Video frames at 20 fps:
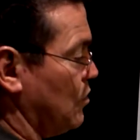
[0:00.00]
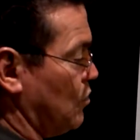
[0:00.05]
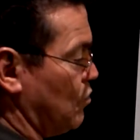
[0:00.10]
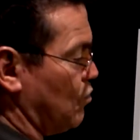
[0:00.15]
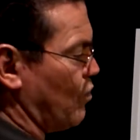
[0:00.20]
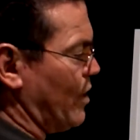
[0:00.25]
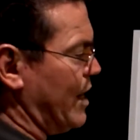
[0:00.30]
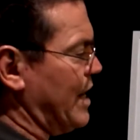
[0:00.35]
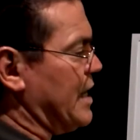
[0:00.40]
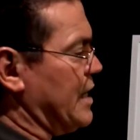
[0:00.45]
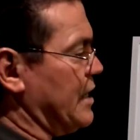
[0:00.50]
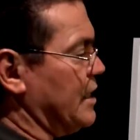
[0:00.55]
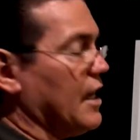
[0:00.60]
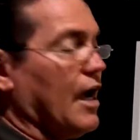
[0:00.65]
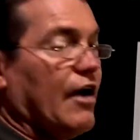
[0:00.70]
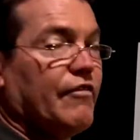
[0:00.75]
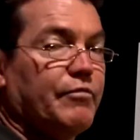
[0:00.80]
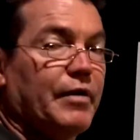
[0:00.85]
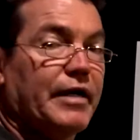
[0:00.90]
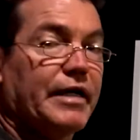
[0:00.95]
we
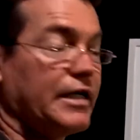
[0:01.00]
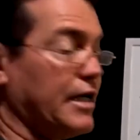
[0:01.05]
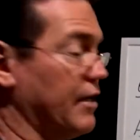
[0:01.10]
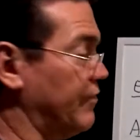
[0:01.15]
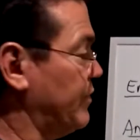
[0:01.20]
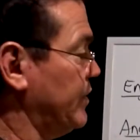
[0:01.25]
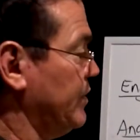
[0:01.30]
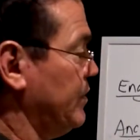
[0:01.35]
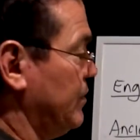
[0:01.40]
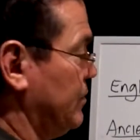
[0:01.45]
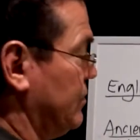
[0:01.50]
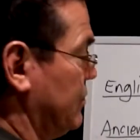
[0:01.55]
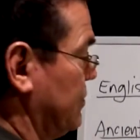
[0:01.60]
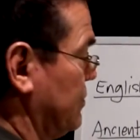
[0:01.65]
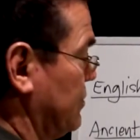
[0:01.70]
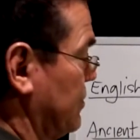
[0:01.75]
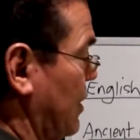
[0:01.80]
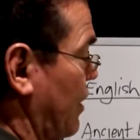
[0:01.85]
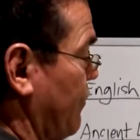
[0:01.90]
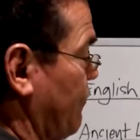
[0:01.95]
have been given
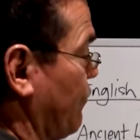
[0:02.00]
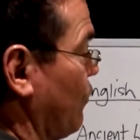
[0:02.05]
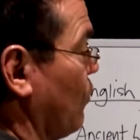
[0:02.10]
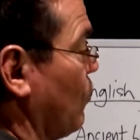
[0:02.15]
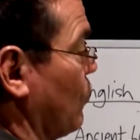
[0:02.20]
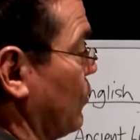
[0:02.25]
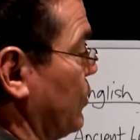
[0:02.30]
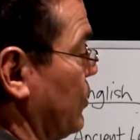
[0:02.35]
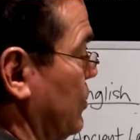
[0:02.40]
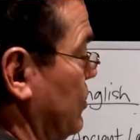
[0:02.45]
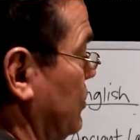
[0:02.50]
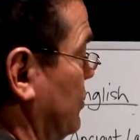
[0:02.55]
a fraud.